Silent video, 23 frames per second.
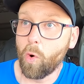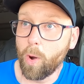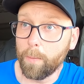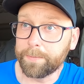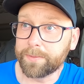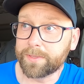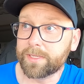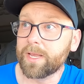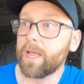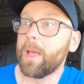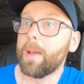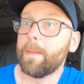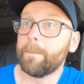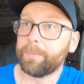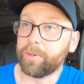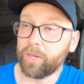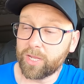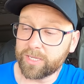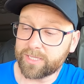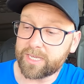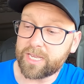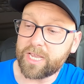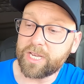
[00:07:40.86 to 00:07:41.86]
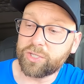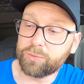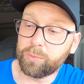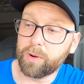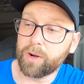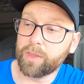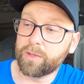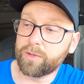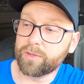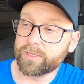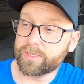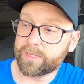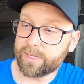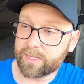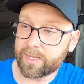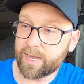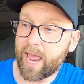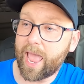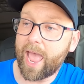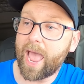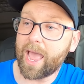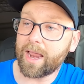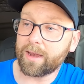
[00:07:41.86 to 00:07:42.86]
whoops. Plus each one of those is
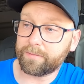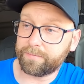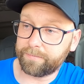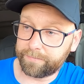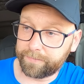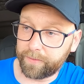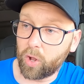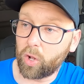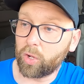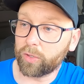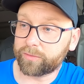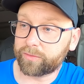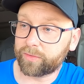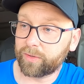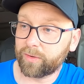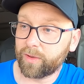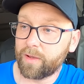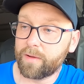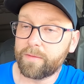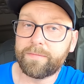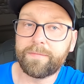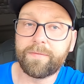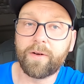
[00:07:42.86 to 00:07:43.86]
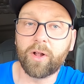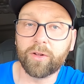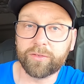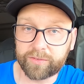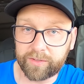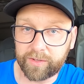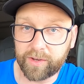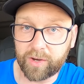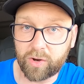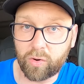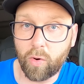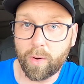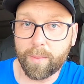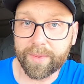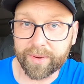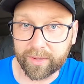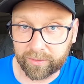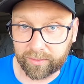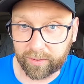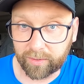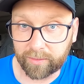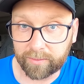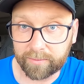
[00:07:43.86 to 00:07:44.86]
an at-fault, faulty
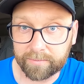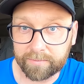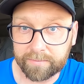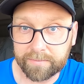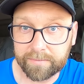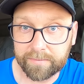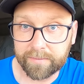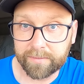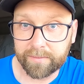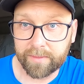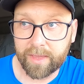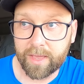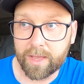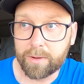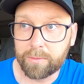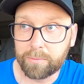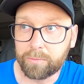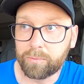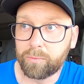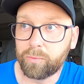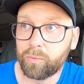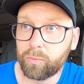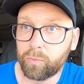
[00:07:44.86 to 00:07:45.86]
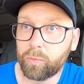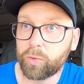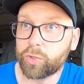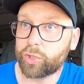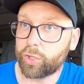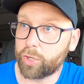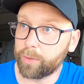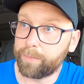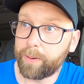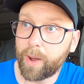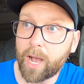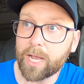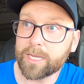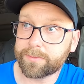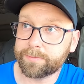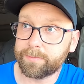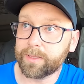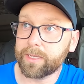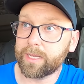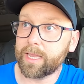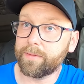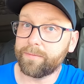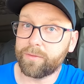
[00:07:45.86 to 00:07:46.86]
equipment, which could
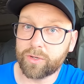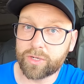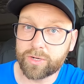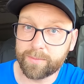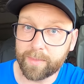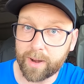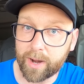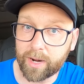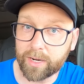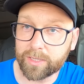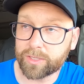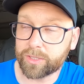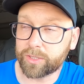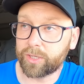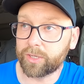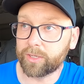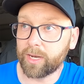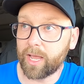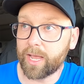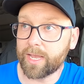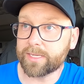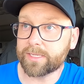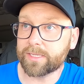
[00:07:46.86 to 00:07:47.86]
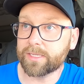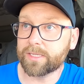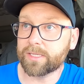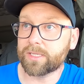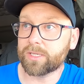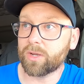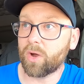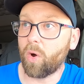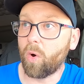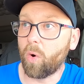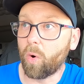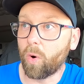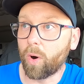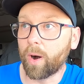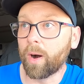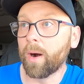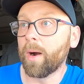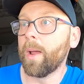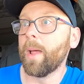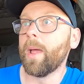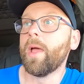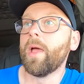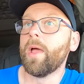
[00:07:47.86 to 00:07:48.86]
possibly give you demerits on your license
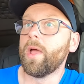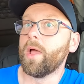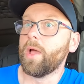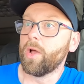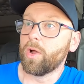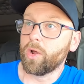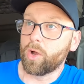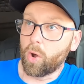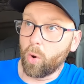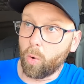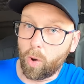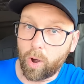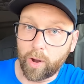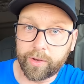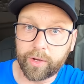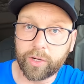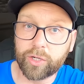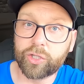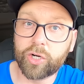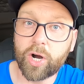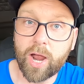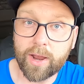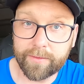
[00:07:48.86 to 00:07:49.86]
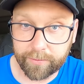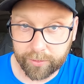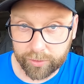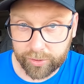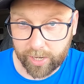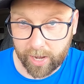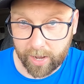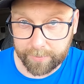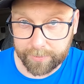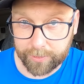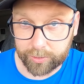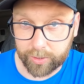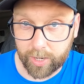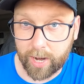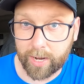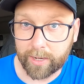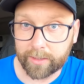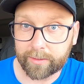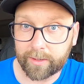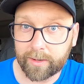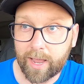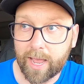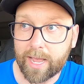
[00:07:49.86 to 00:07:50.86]
or go on your driver's
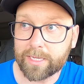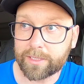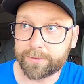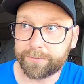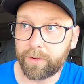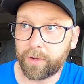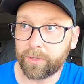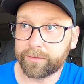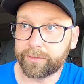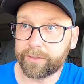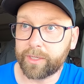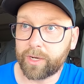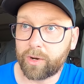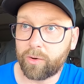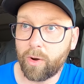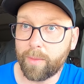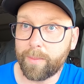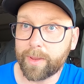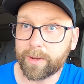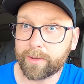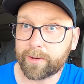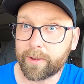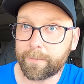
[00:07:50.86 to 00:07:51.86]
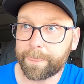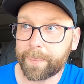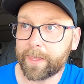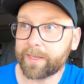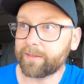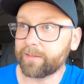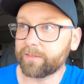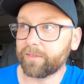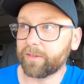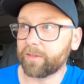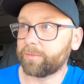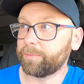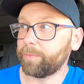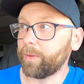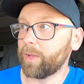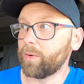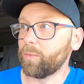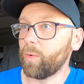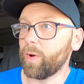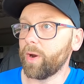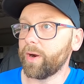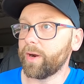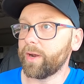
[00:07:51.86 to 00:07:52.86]
abstract as faulty equipment. It doesn't
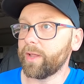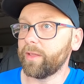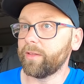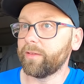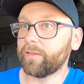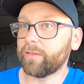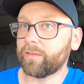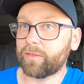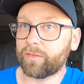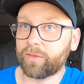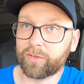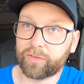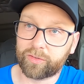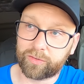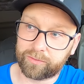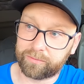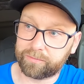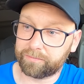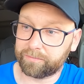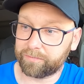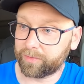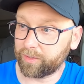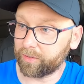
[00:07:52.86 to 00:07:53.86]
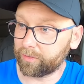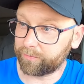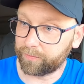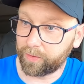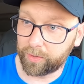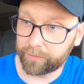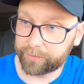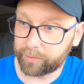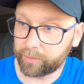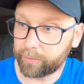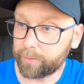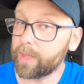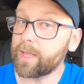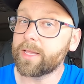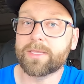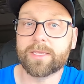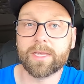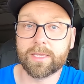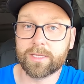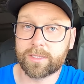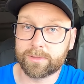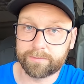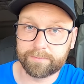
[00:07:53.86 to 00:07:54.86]
explain what it is, it's just it says faulty.
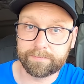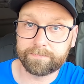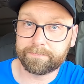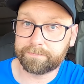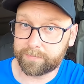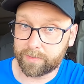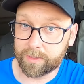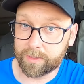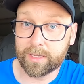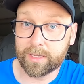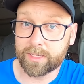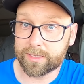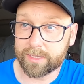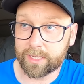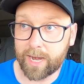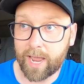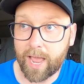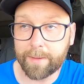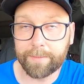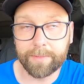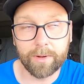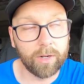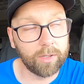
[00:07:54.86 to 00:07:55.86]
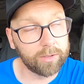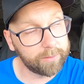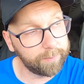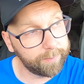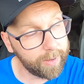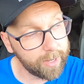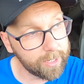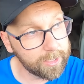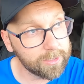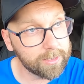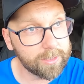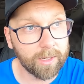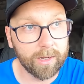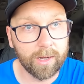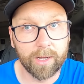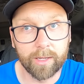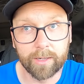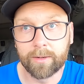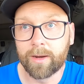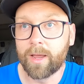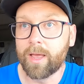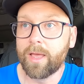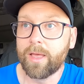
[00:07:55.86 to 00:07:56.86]
It, it's, this can happen, all depends
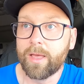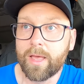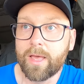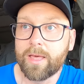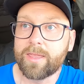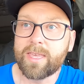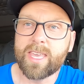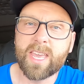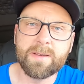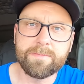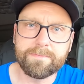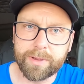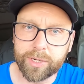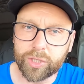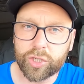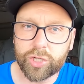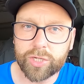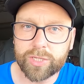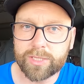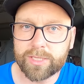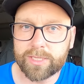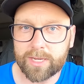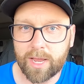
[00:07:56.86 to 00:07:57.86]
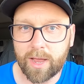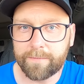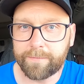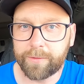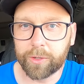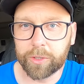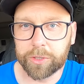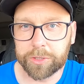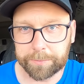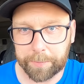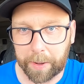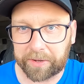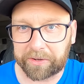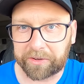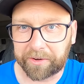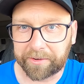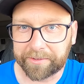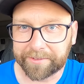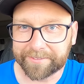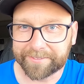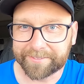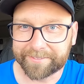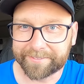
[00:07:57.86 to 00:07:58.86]
on the ambitions of your
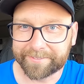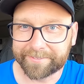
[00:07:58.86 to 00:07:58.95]
inspector.